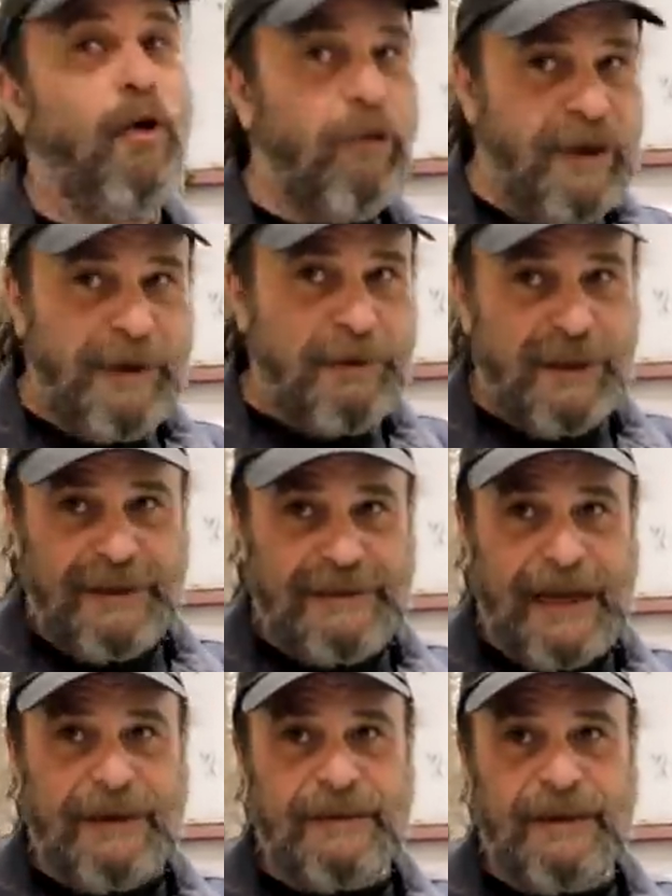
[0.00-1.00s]
already put a
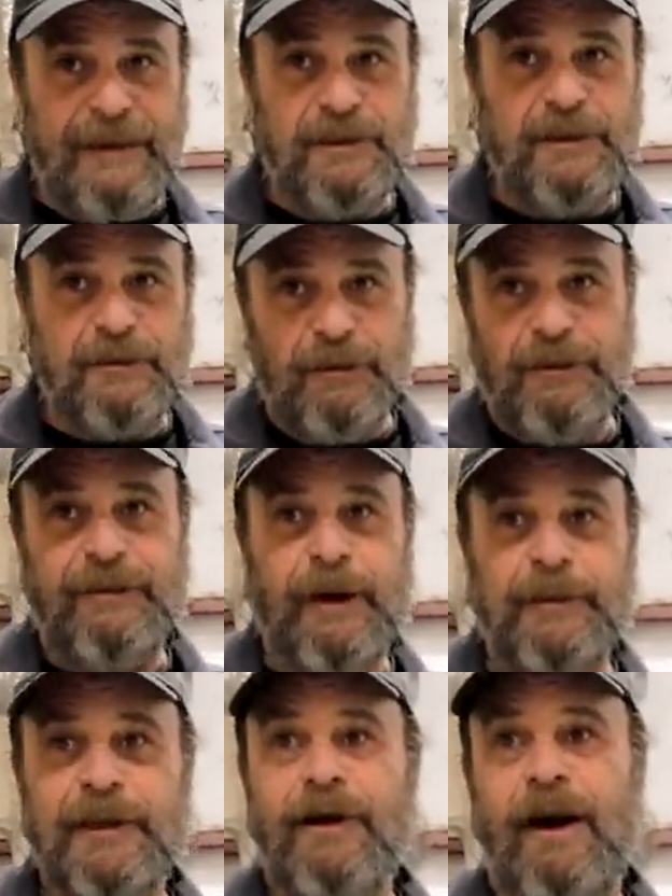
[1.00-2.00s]
dent in it, screwing around
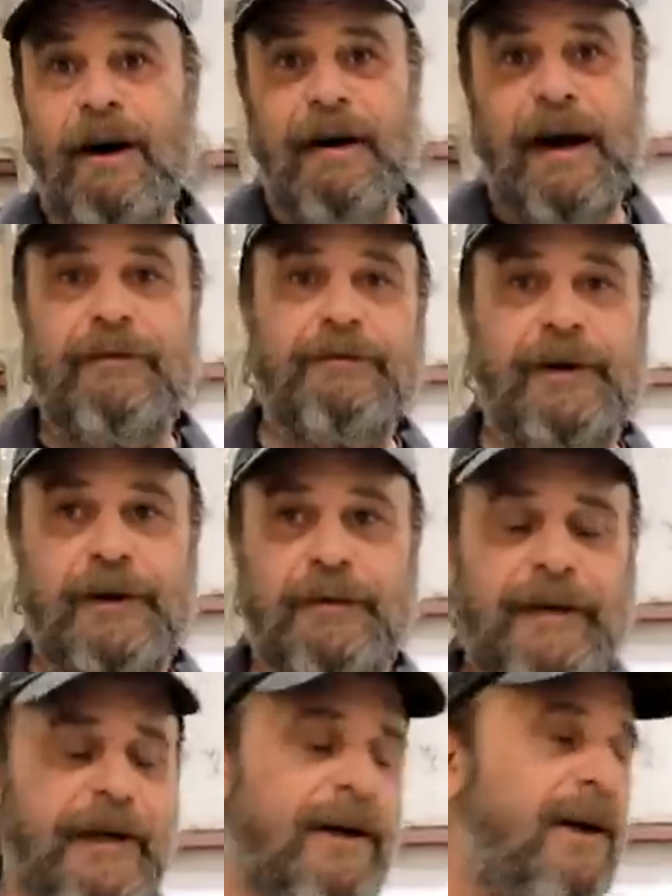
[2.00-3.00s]
with the car out front
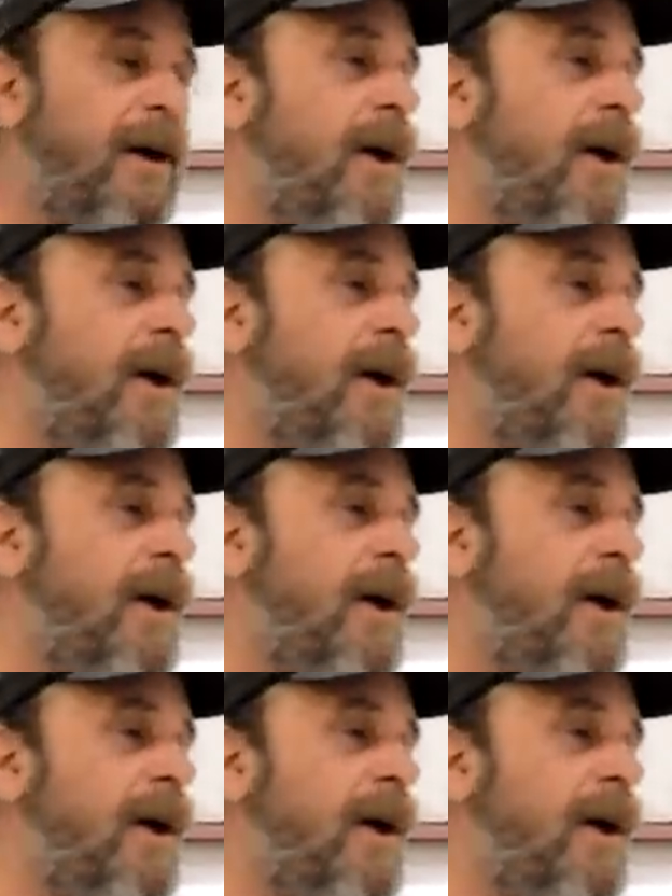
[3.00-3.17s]
over here.